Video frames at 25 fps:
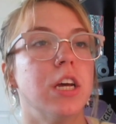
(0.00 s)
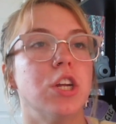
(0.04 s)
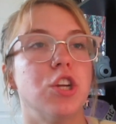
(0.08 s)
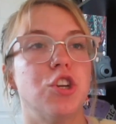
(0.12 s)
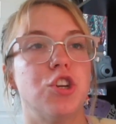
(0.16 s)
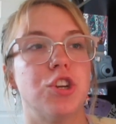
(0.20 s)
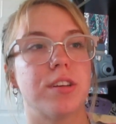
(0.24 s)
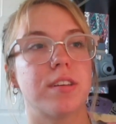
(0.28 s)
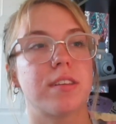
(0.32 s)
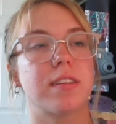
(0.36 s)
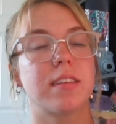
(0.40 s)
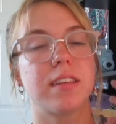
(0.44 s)

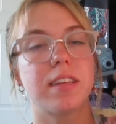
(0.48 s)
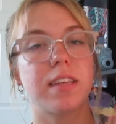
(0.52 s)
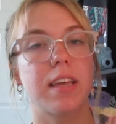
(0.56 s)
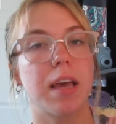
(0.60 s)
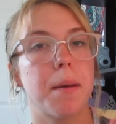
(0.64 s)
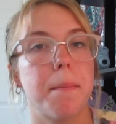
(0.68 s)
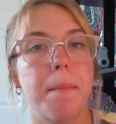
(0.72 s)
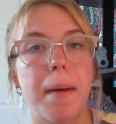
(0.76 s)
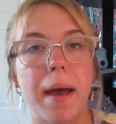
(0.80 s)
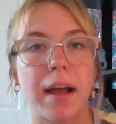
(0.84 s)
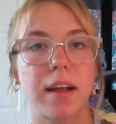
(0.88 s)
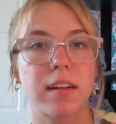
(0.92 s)
Just
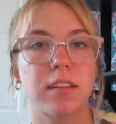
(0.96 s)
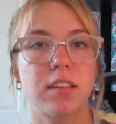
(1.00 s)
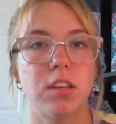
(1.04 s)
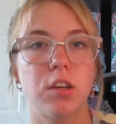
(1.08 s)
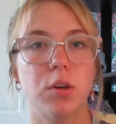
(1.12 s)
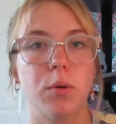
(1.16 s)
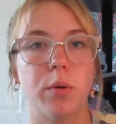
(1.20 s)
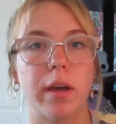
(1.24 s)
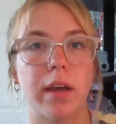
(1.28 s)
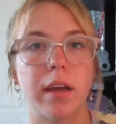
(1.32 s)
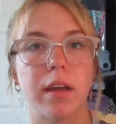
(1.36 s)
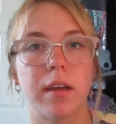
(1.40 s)
get back
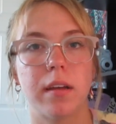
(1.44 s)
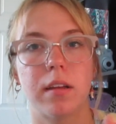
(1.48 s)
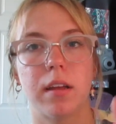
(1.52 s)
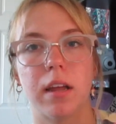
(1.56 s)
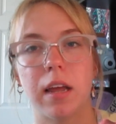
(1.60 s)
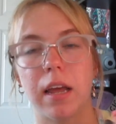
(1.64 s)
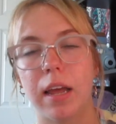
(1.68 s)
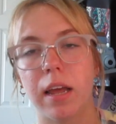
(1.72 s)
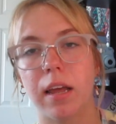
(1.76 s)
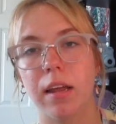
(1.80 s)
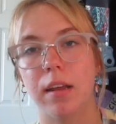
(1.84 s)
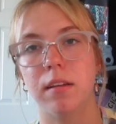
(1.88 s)
to it
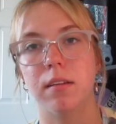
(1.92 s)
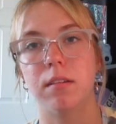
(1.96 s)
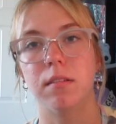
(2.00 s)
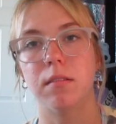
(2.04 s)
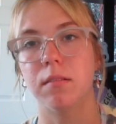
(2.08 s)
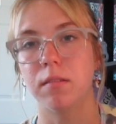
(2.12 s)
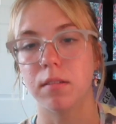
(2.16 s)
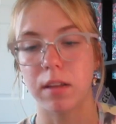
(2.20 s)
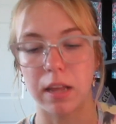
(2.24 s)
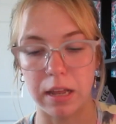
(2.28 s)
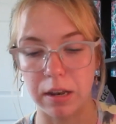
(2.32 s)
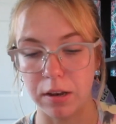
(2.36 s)

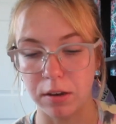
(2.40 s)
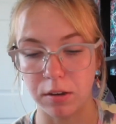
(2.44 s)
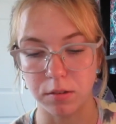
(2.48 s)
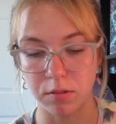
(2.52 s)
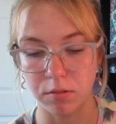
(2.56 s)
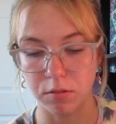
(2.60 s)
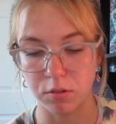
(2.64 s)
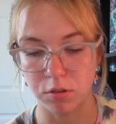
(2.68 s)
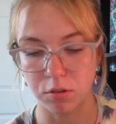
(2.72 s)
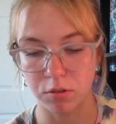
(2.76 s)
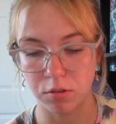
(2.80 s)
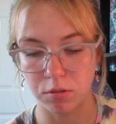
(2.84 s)

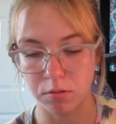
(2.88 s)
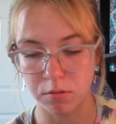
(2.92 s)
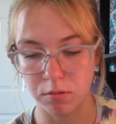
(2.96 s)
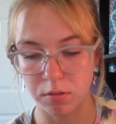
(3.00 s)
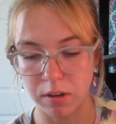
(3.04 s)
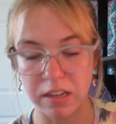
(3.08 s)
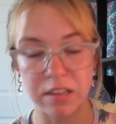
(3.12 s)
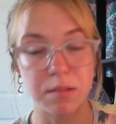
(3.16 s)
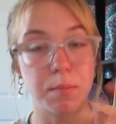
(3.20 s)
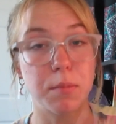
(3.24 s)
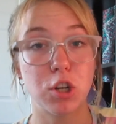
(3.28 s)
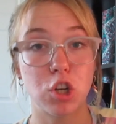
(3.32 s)
and
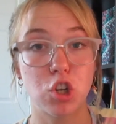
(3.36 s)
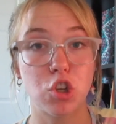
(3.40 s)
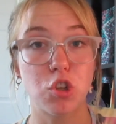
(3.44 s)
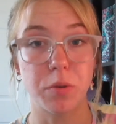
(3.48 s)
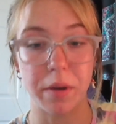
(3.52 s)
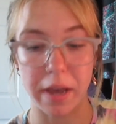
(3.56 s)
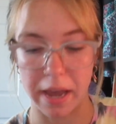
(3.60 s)
as much as you